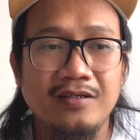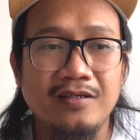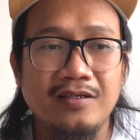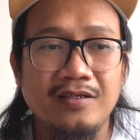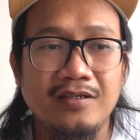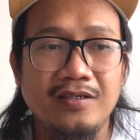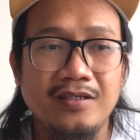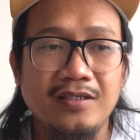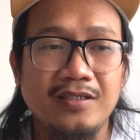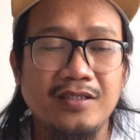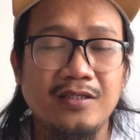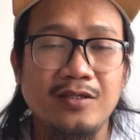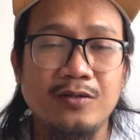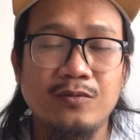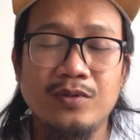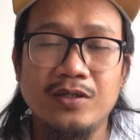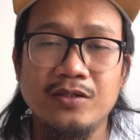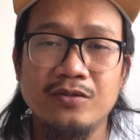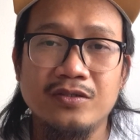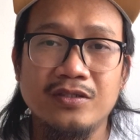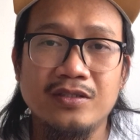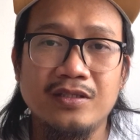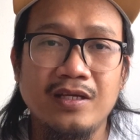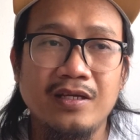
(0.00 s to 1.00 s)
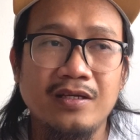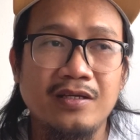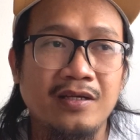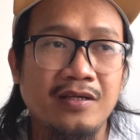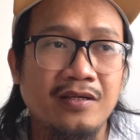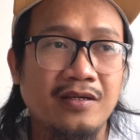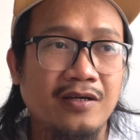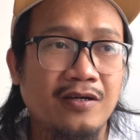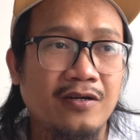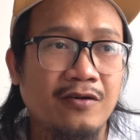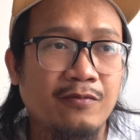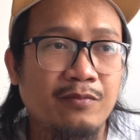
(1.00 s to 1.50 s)
He's the one who's taking
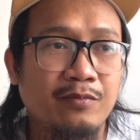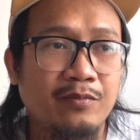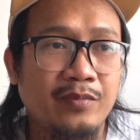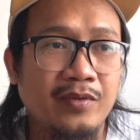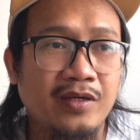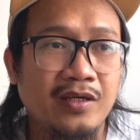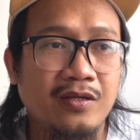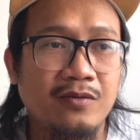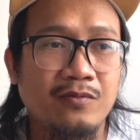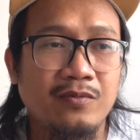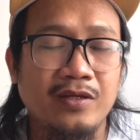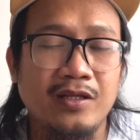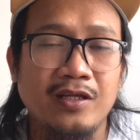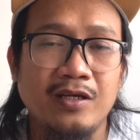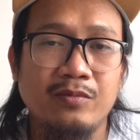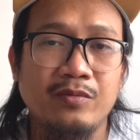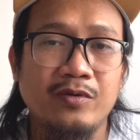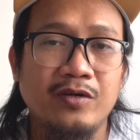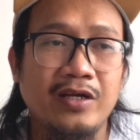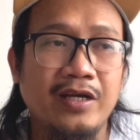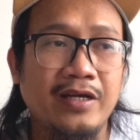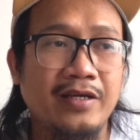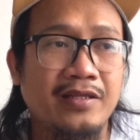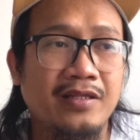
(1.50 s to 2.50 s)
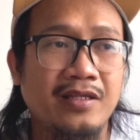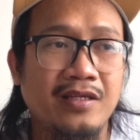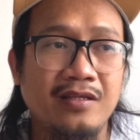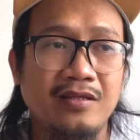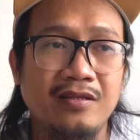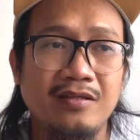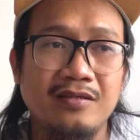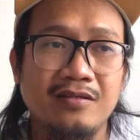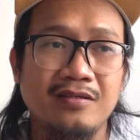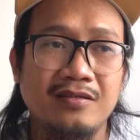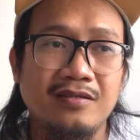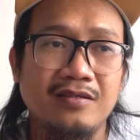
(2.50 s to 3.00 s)
care of me whenever I
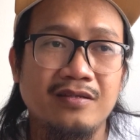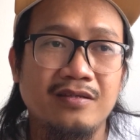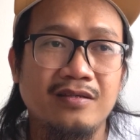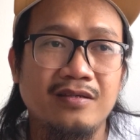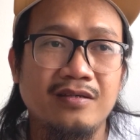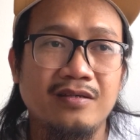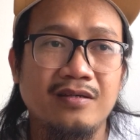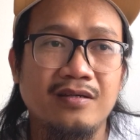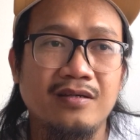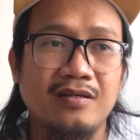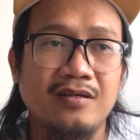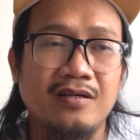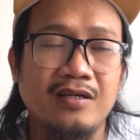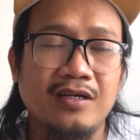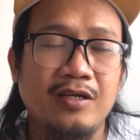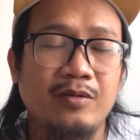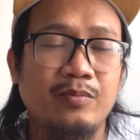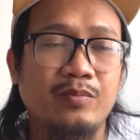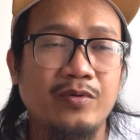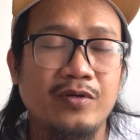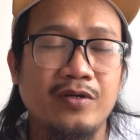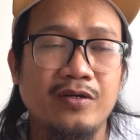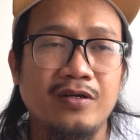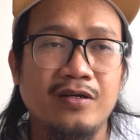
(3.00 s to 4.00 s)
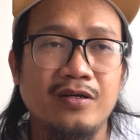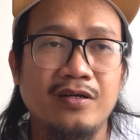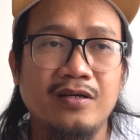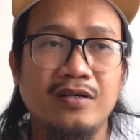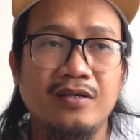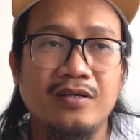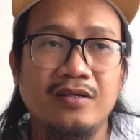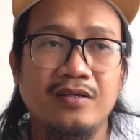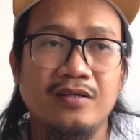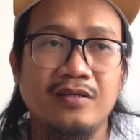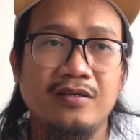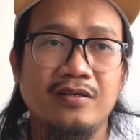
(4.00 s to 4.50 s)
need the clipper,
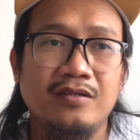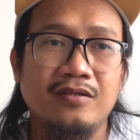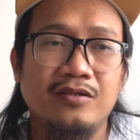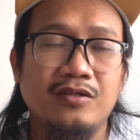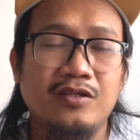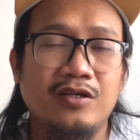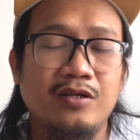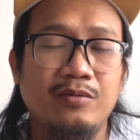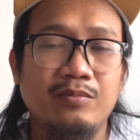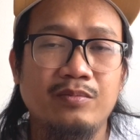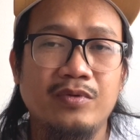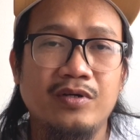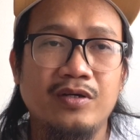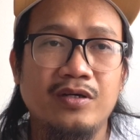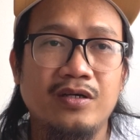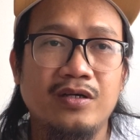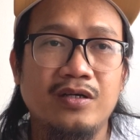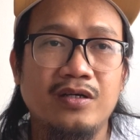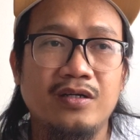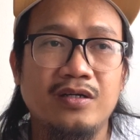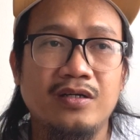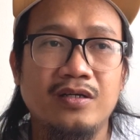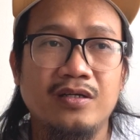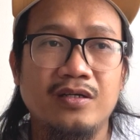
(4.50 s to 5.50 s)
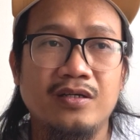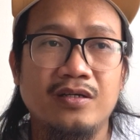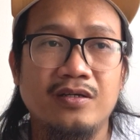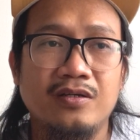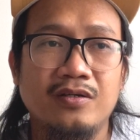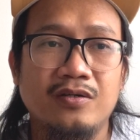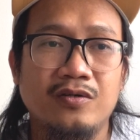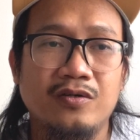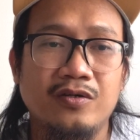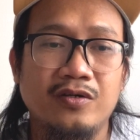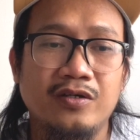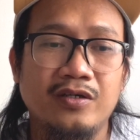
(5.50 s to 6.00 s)
trimmer,
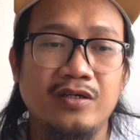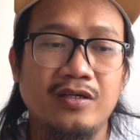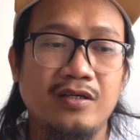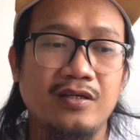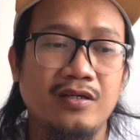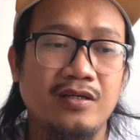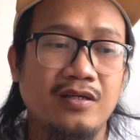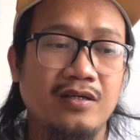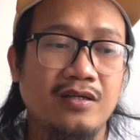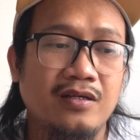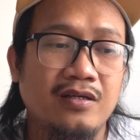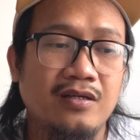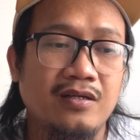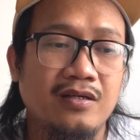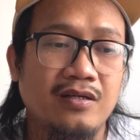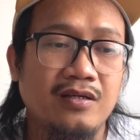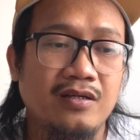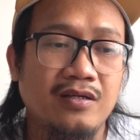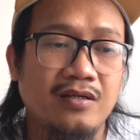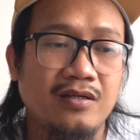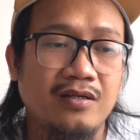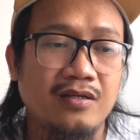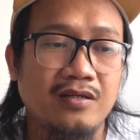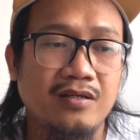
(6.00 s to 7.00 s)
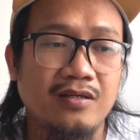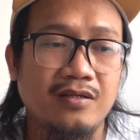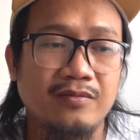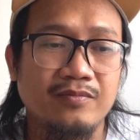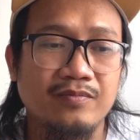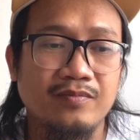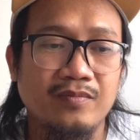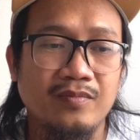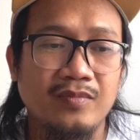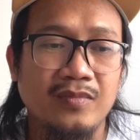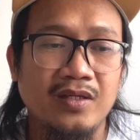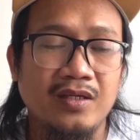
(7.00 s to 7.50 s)
or the
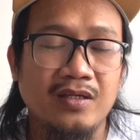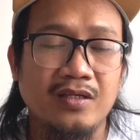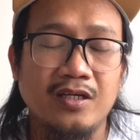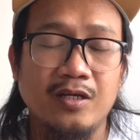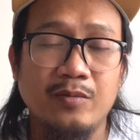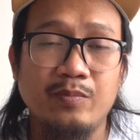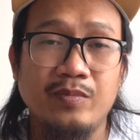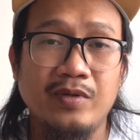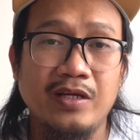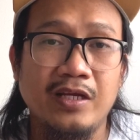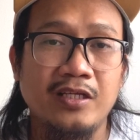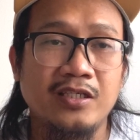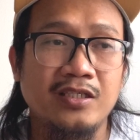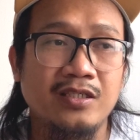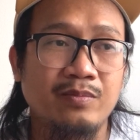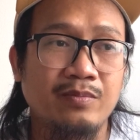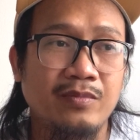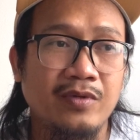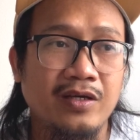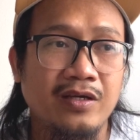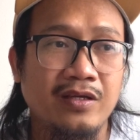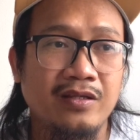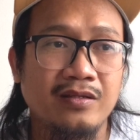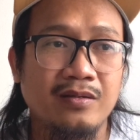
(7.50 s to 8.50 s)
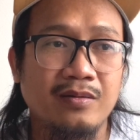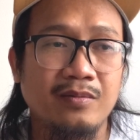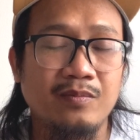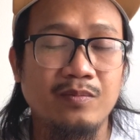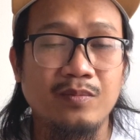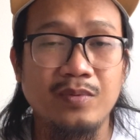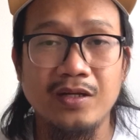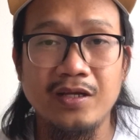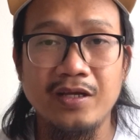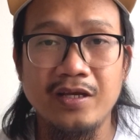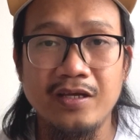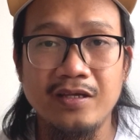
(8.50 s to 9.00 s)
replacement
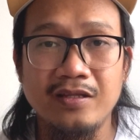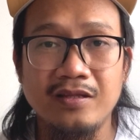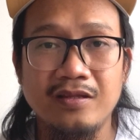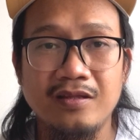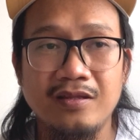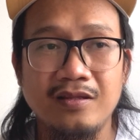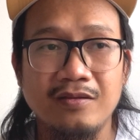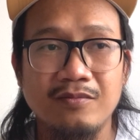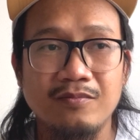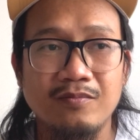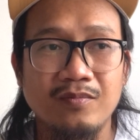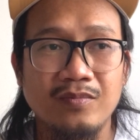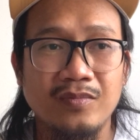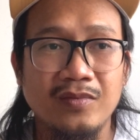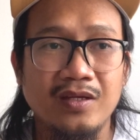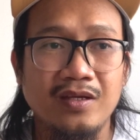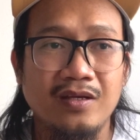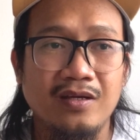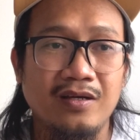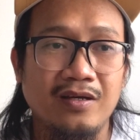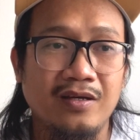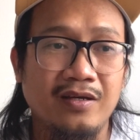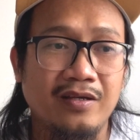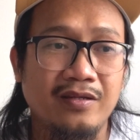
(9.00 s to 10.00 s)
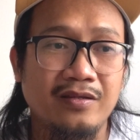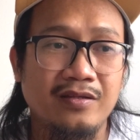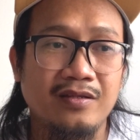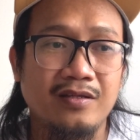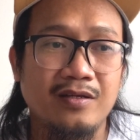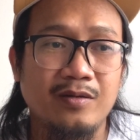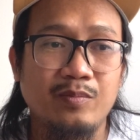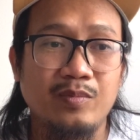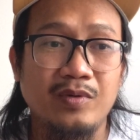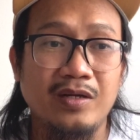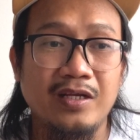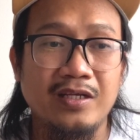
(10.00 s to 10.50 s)
blade and
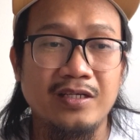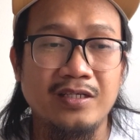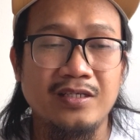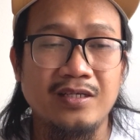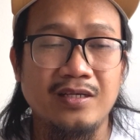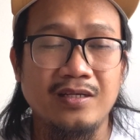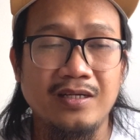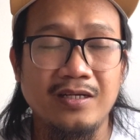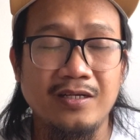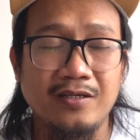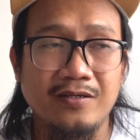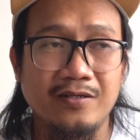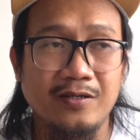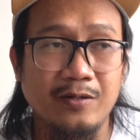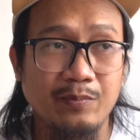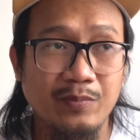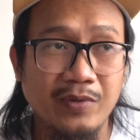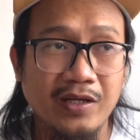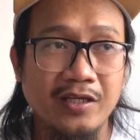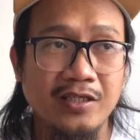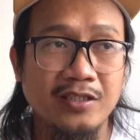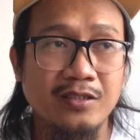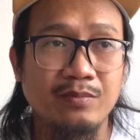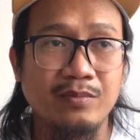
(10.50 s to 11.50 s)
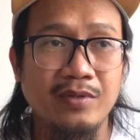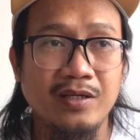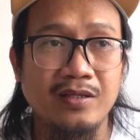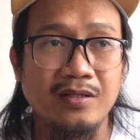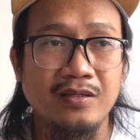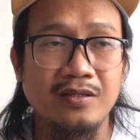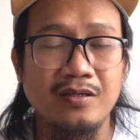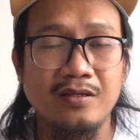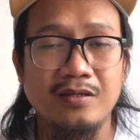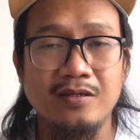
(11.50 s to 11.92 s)
replacement